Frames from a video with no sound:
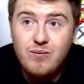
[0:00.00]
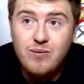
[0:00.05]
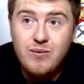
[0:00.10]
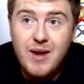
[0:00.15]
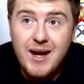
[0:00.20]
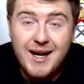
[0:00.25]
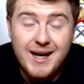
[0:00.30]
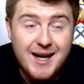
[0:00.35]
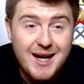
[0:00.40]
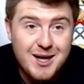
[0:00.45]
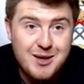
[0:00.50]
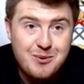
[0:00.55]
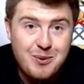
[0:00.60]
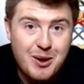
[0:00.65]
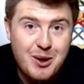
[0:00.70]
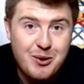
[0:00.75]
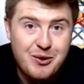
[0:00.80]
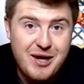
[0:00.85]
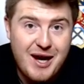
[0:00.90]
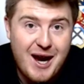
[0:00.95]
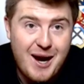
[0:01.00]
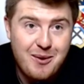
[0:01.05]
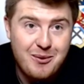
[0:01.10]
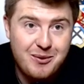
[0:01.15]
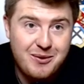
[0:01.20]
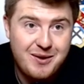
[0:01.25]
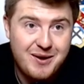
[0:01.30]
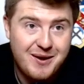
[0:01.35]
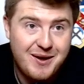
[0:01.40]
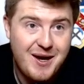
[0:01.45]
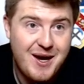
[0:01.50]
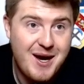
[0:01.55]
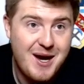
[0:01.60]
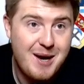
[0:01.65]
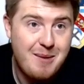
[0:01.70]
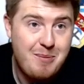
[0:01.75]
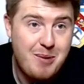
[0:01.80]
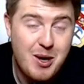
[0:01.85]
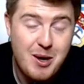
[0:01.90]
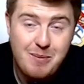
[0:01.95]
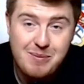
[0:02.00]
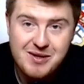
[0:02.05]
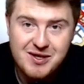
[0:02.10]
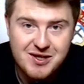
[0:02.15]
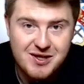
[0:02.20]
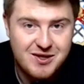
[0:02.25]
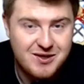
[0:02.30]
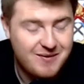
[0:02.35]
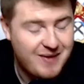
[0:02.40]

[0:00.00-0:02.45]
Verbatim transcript: in case we go down uh, purposes.